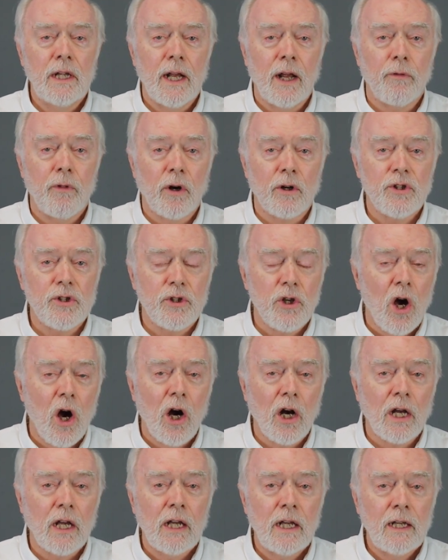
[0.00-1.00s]
and their
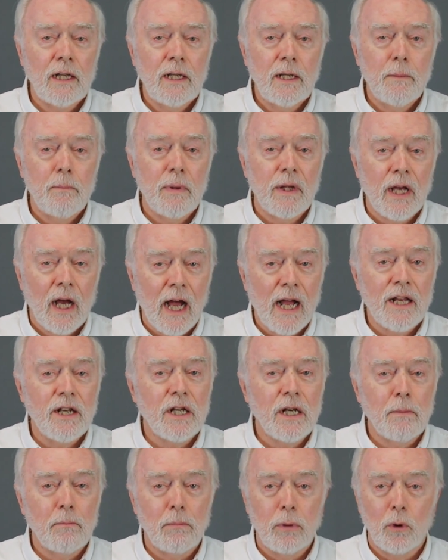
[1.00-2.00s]
song, Behind